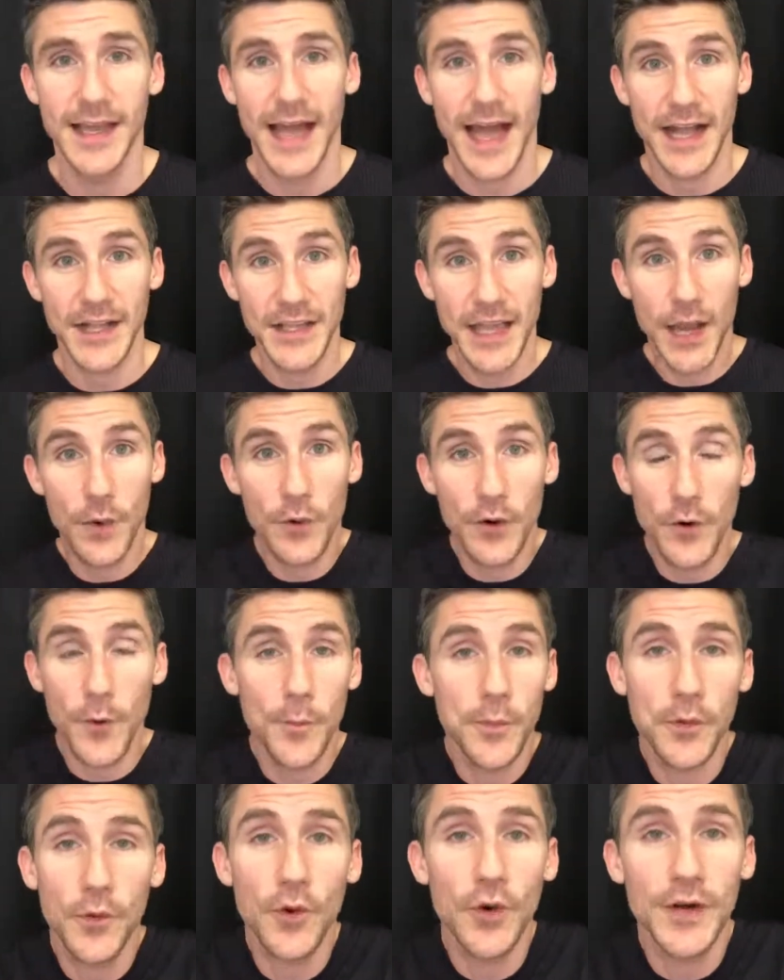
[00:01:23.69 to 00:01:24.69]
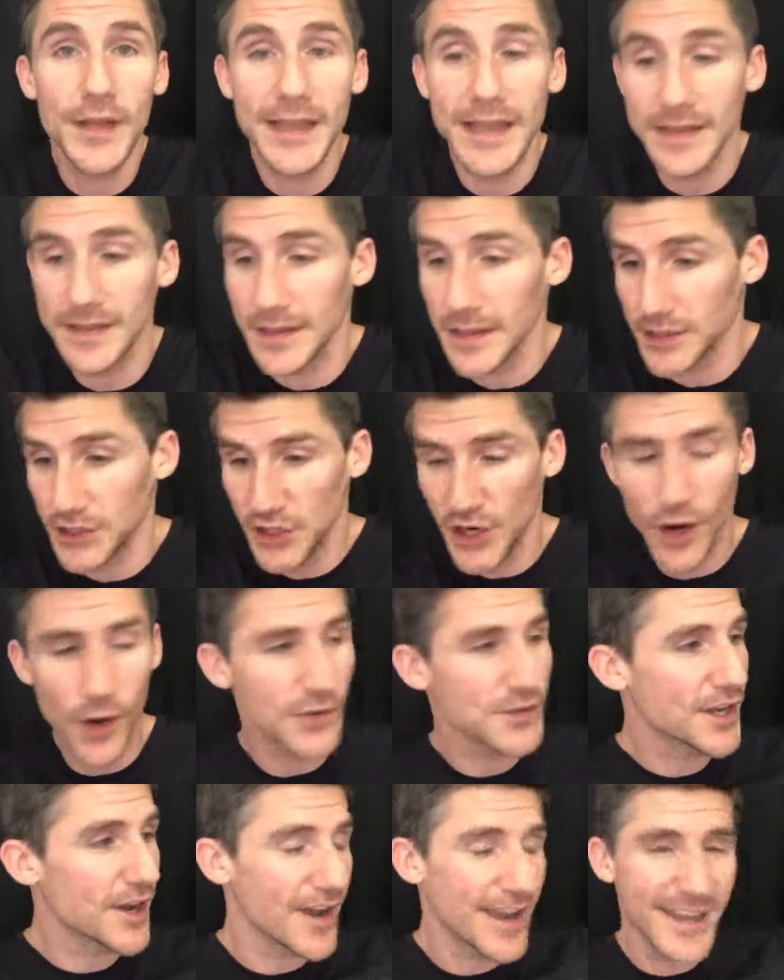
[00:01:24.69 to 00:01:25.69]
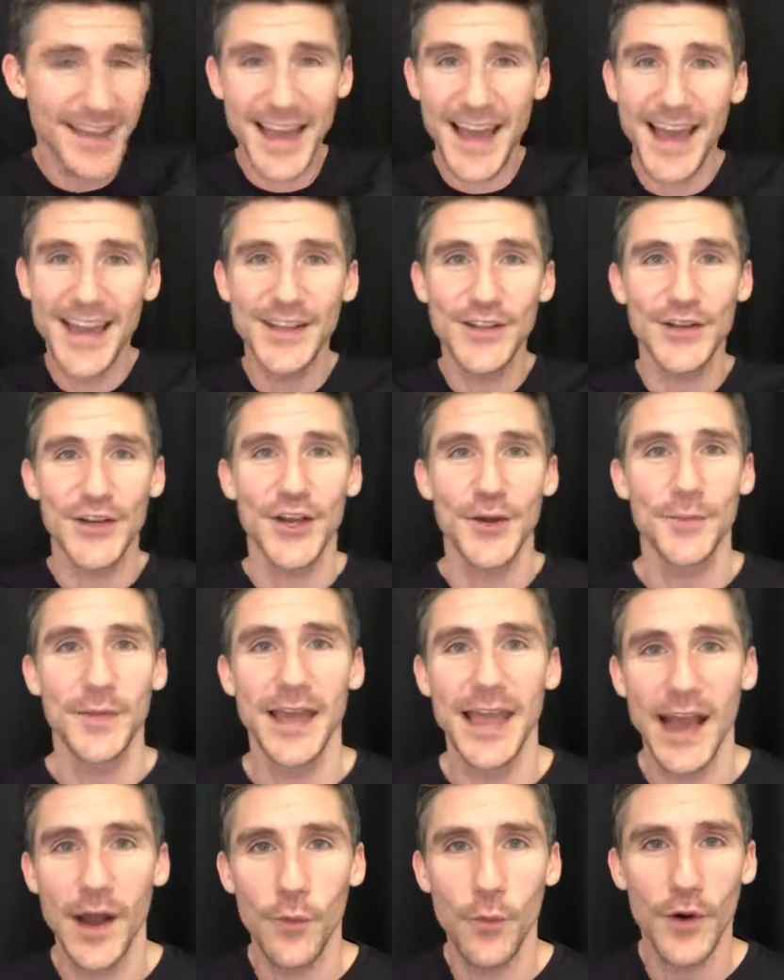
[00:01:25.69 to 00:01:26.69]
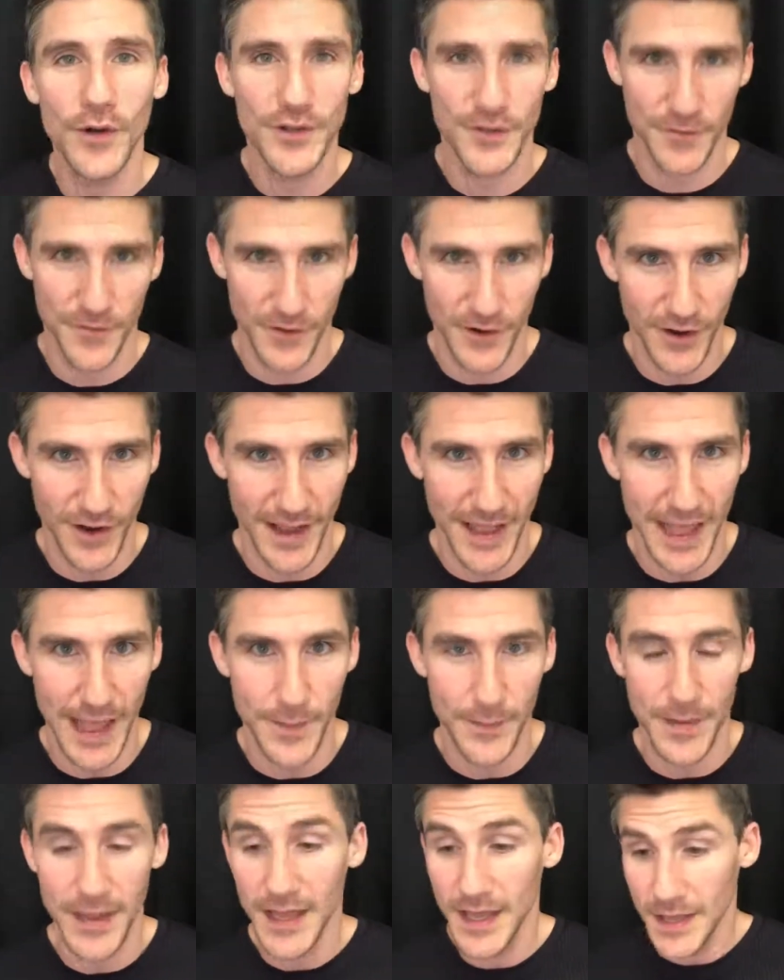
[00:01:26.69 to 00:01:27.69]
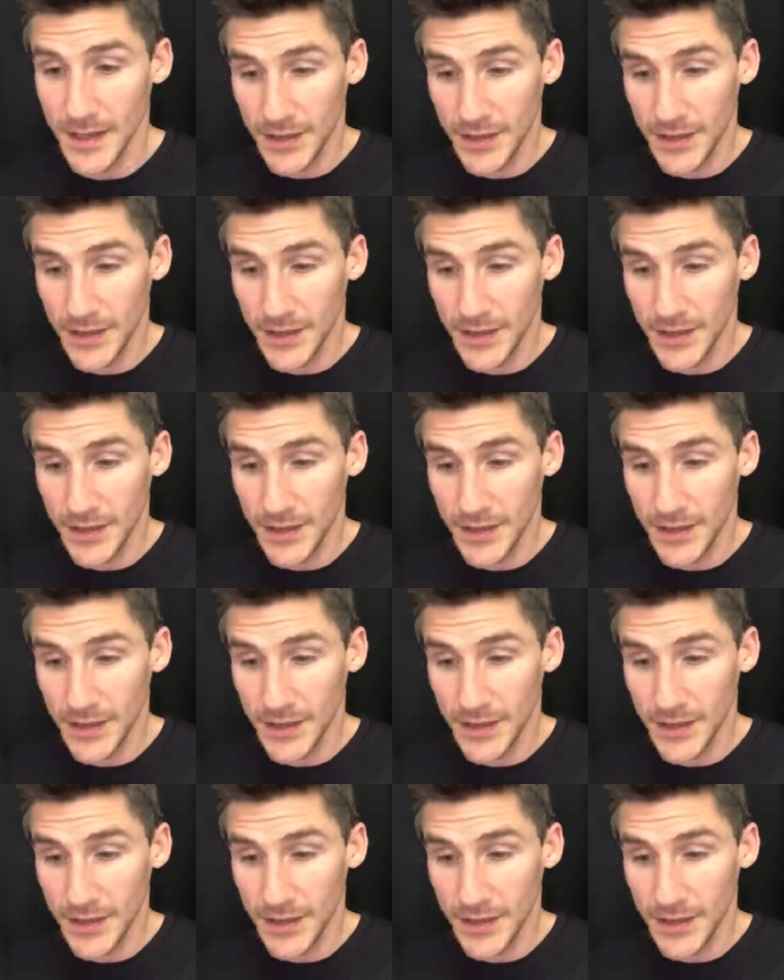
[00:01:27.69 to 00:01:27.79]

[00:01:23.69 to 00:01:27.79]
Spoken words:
And yet we're applauding and the child's going, "Yay, look at me, how wonderful I am."